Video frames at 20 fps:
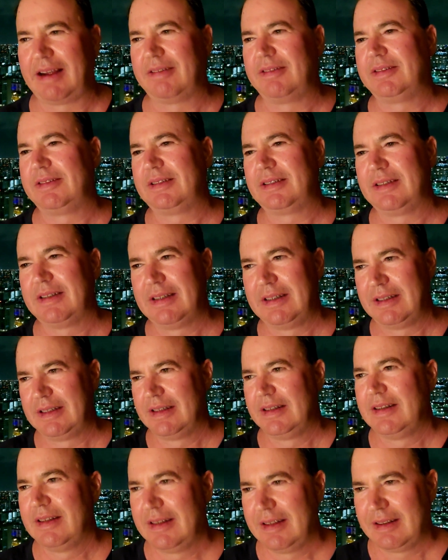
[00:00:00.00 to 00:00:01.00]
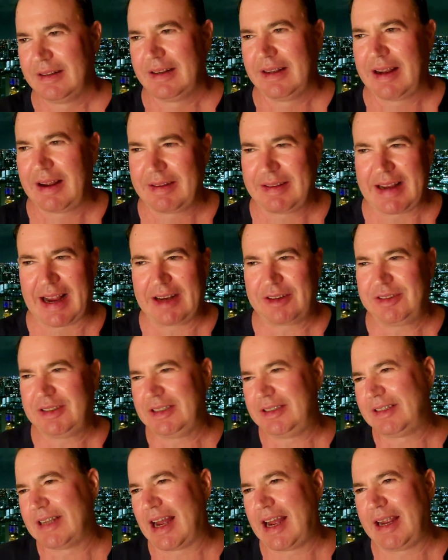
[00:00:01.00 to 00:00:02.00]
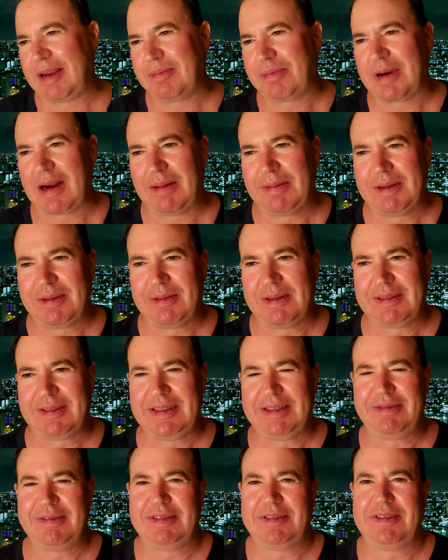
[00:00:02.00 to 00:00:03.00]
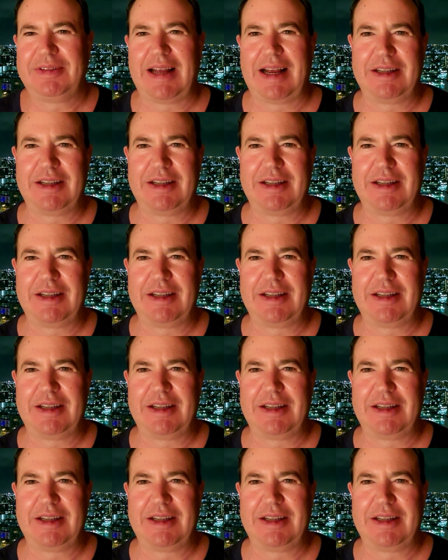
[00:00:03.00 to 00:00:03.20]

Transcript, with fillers: I was I was actually dying probably wasn't even